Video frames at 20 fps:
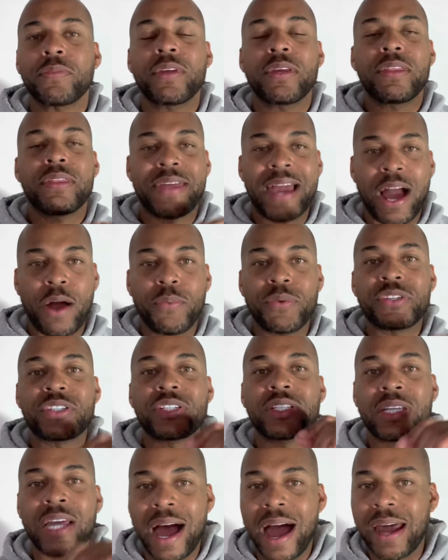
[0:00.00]
that was
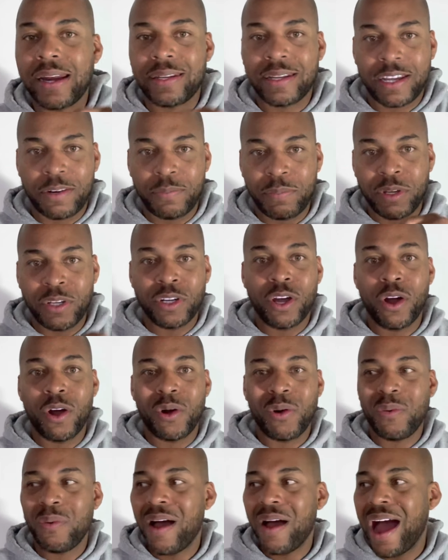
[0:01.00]
God letting me
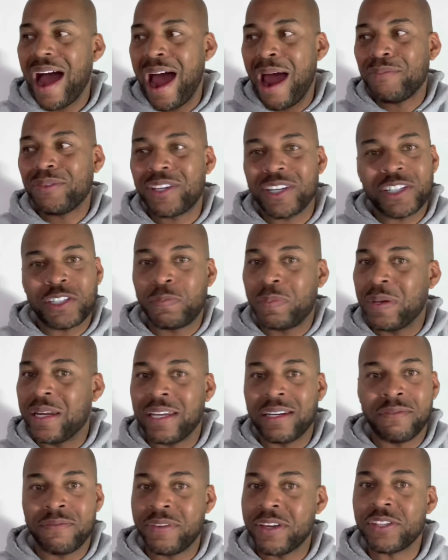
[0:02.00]
know I'm just being
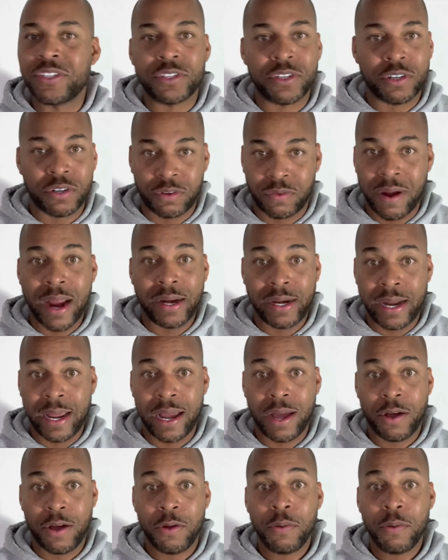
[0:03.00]
a visitor right now.